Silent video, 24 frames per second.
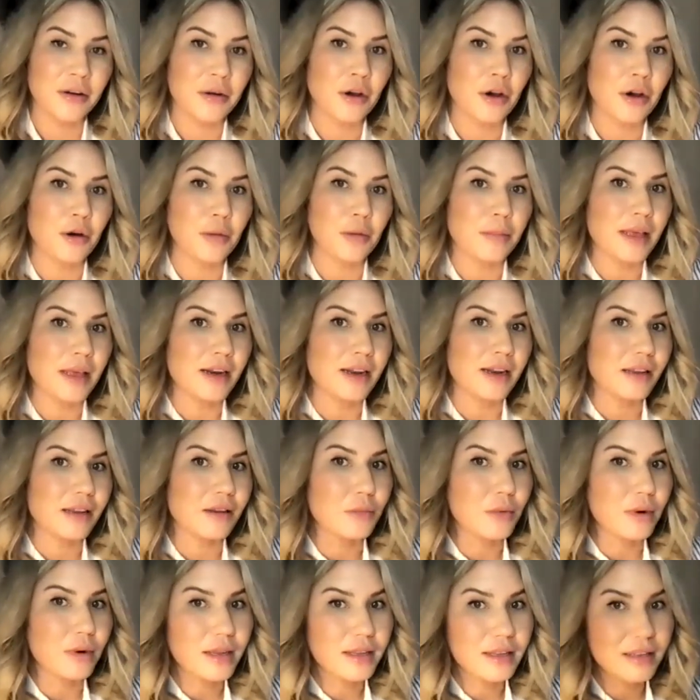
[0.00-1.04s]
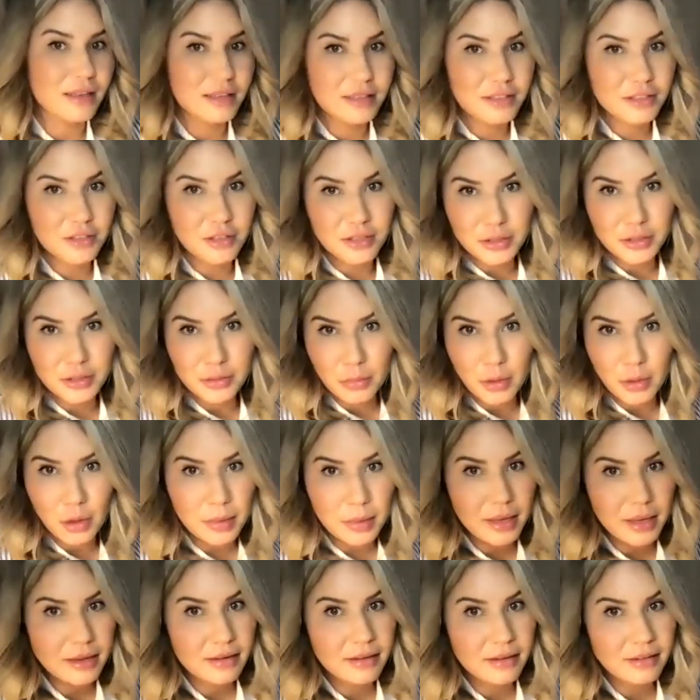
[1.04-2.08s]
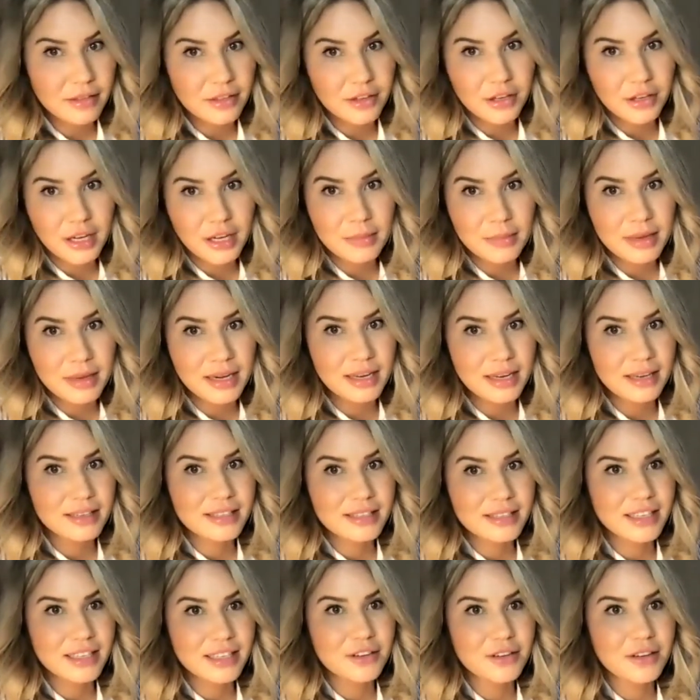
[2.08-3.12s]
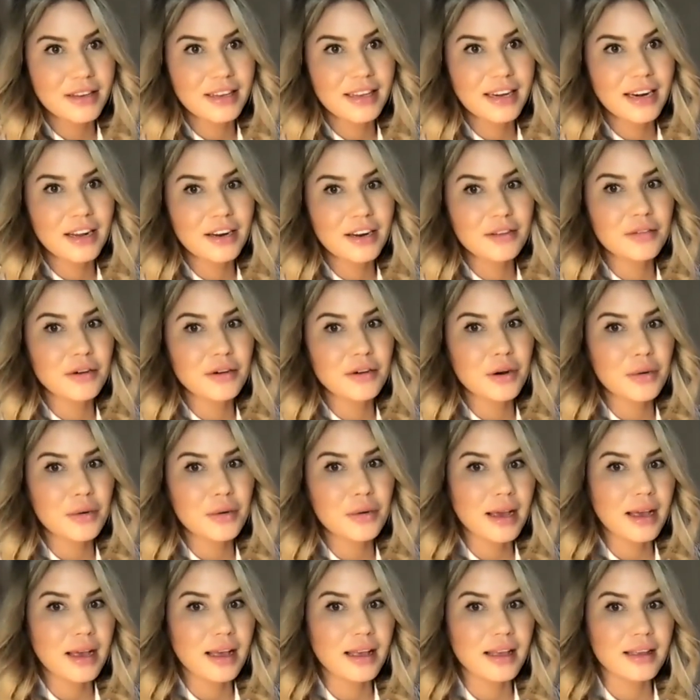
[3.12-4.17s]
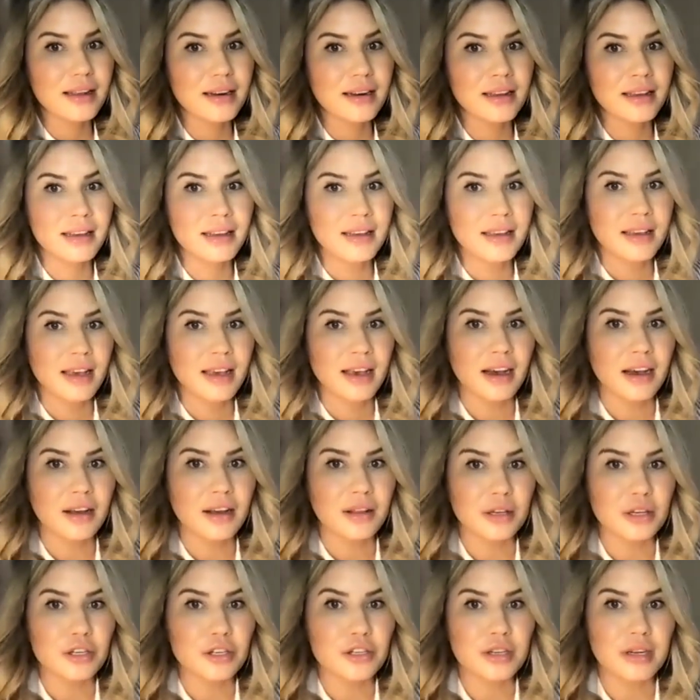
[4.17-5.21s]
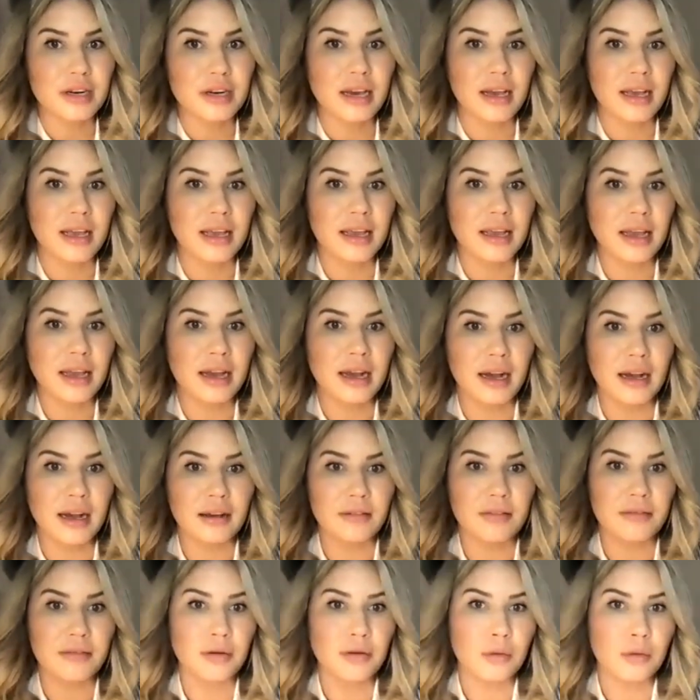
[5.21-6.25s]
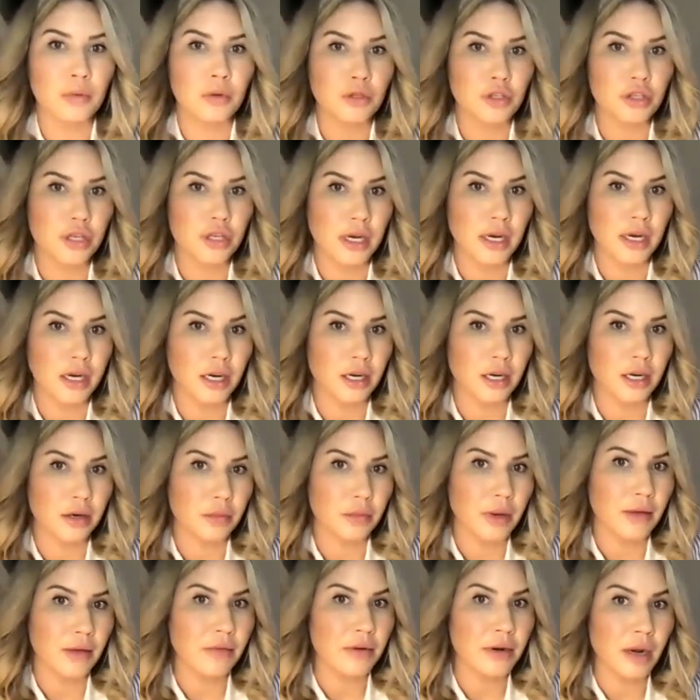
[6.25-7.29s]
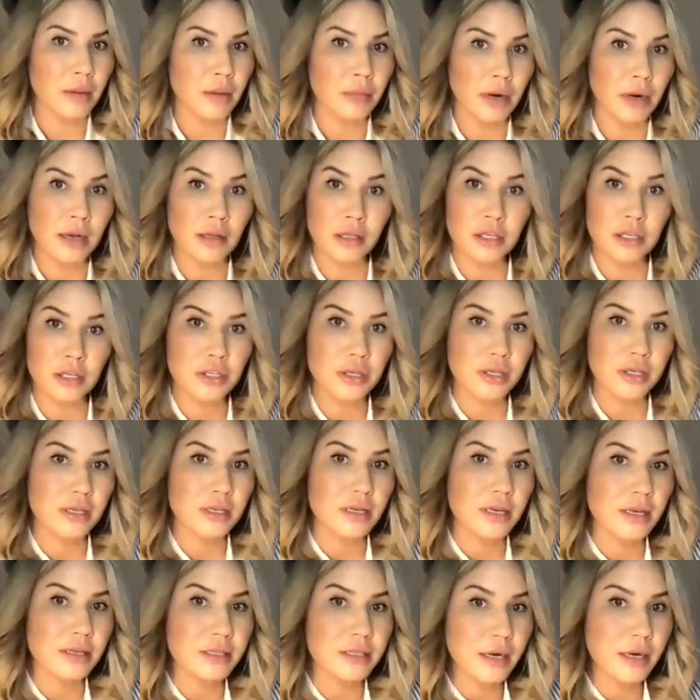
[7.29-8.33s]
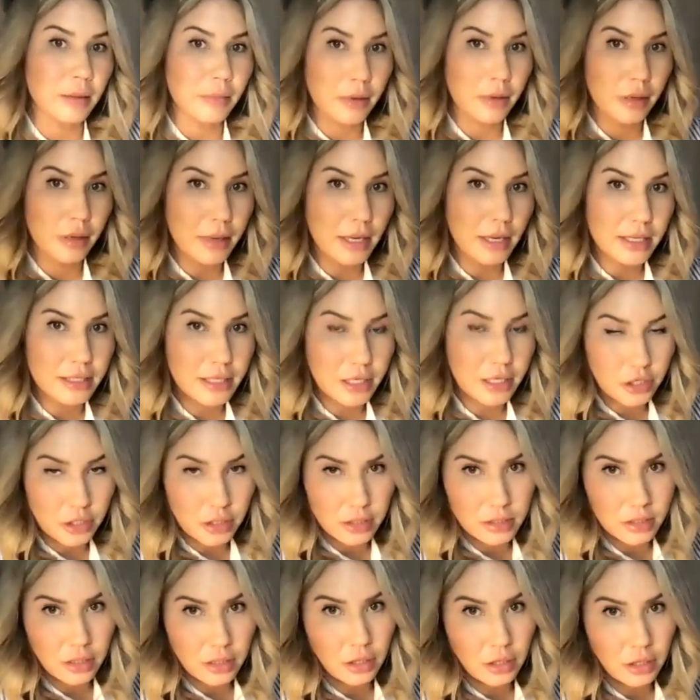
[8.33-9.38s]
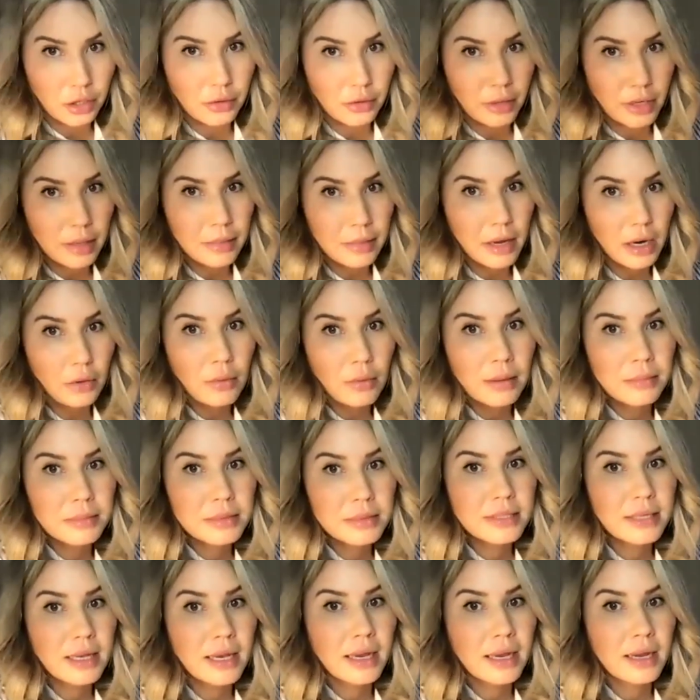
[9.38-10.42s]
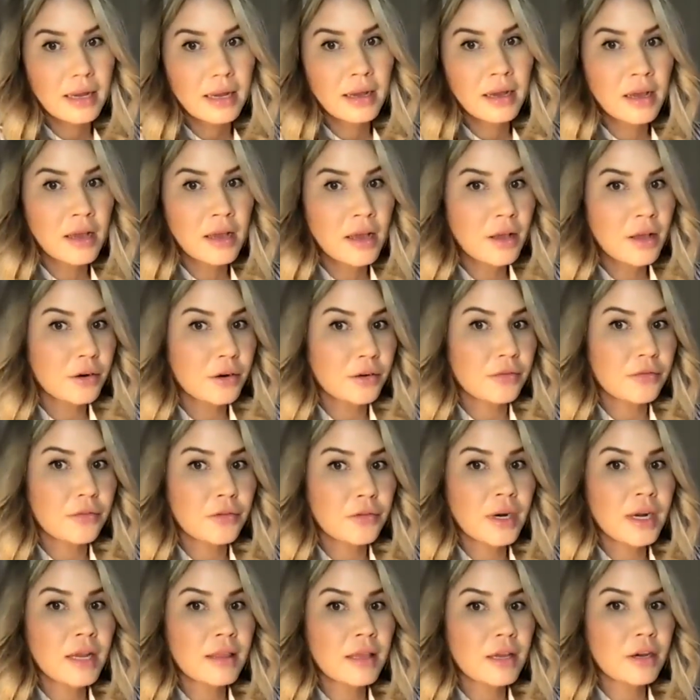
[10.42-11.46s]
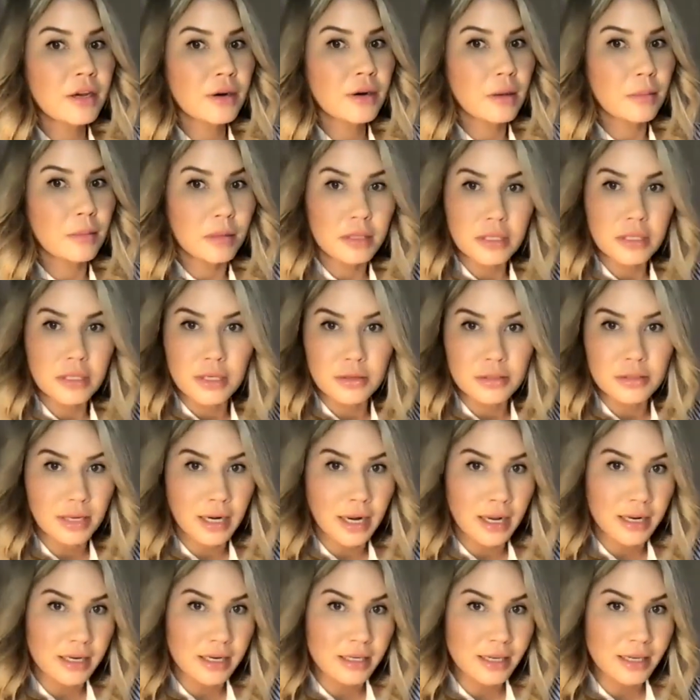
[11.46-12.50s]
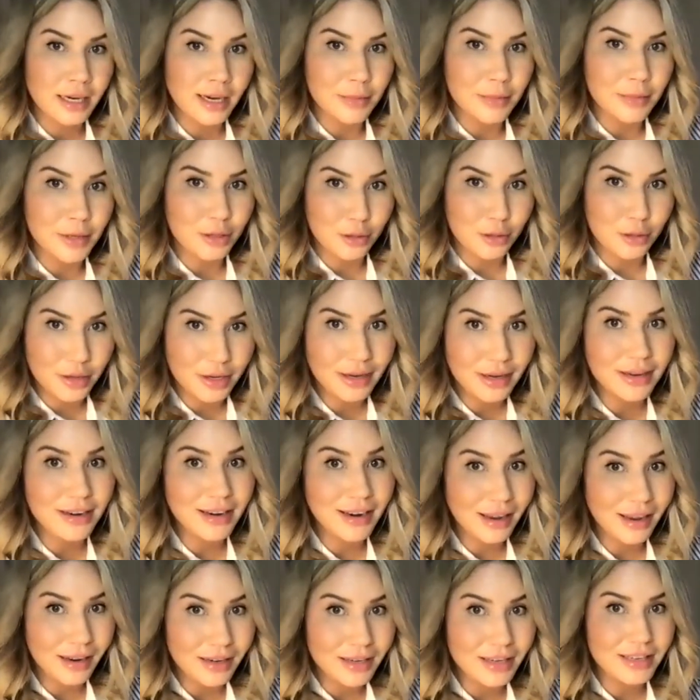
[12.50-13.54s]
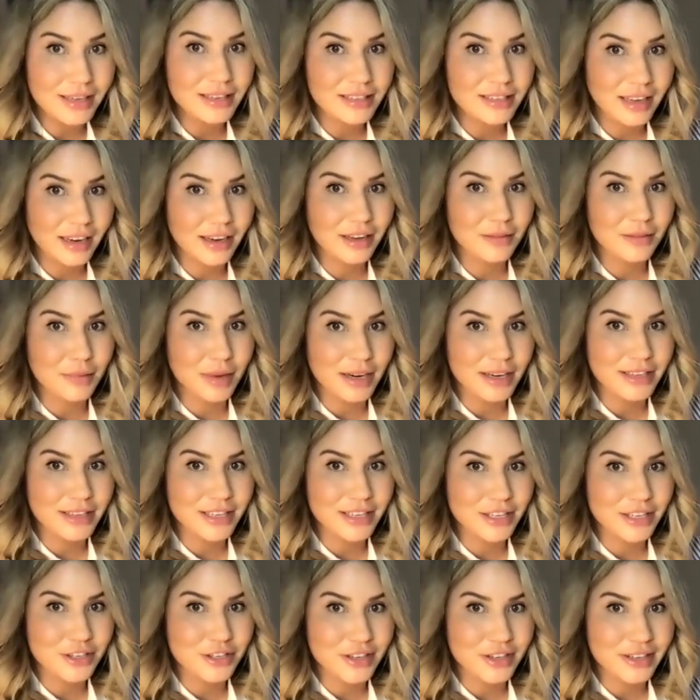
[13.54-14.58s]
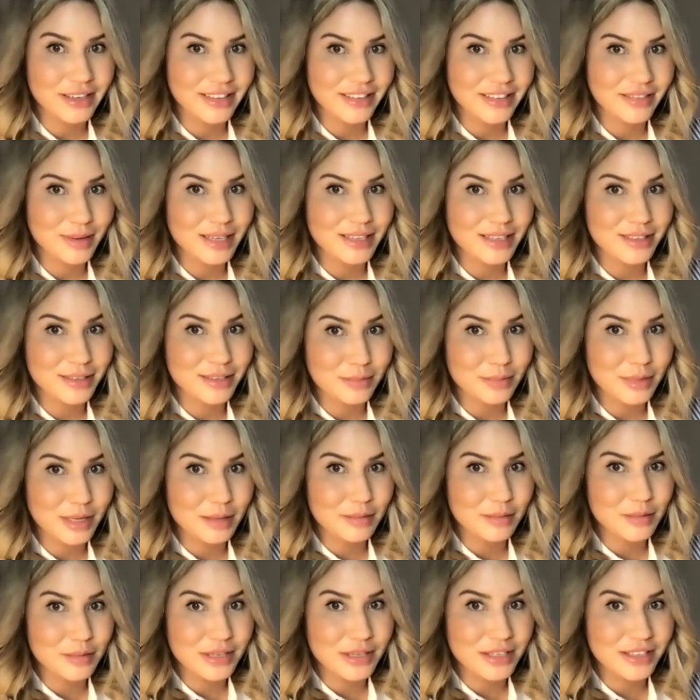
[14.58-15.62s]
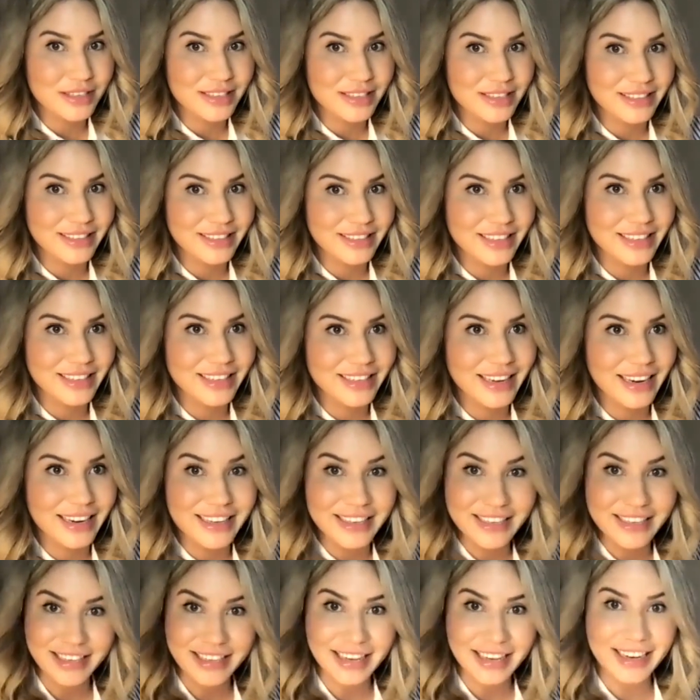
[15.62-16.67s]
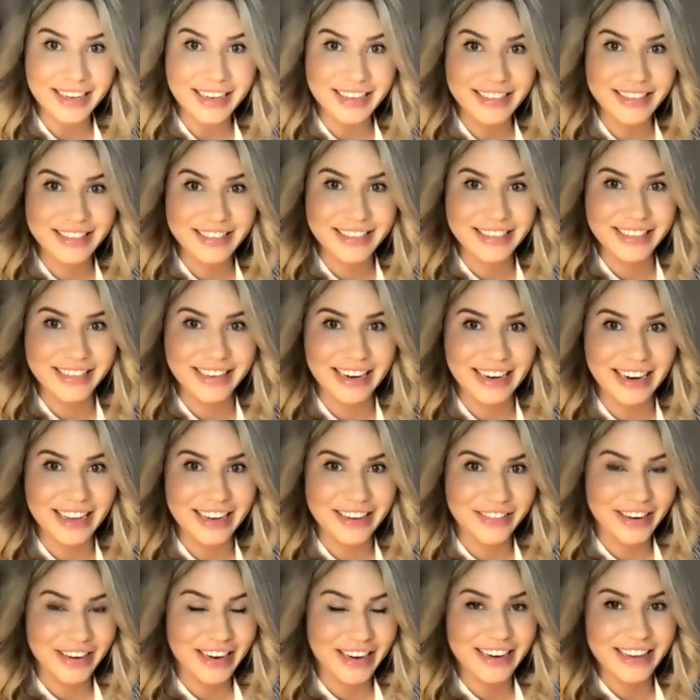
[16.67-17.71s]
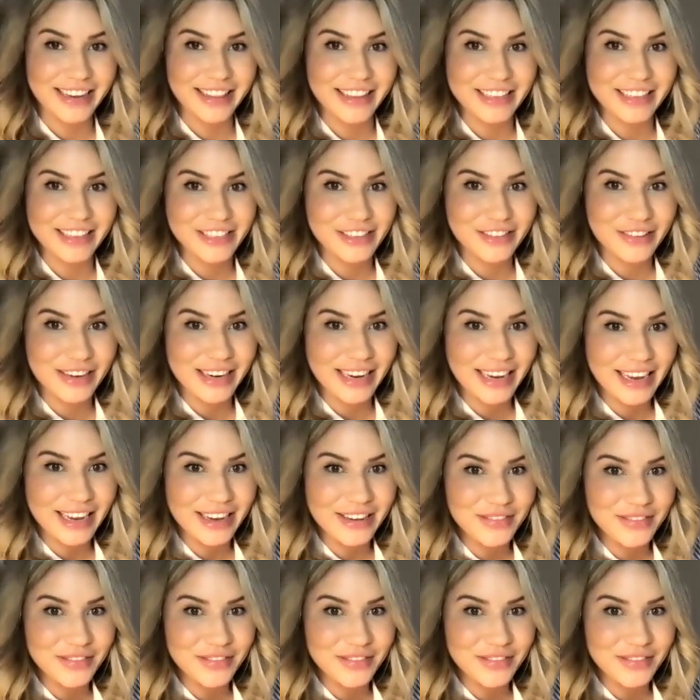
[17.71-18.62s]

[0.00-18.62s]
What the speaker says: Hope that it was just a moment, 30 minutes that you could get out of your own head. Alicia and I will share, we have Alicia has a number of meditations on our Greyback website. They're free, that you're able to use at any time, including a 90-second meditation, because sometimes we just need 90 seconds to get out of our head and that's all we have.